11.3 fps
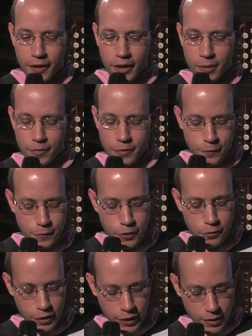The
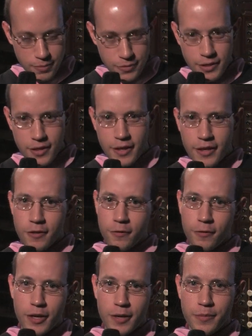fugue comes
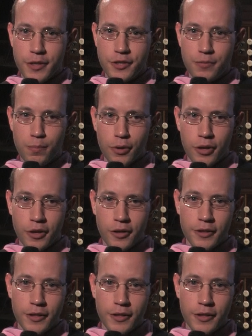from this book,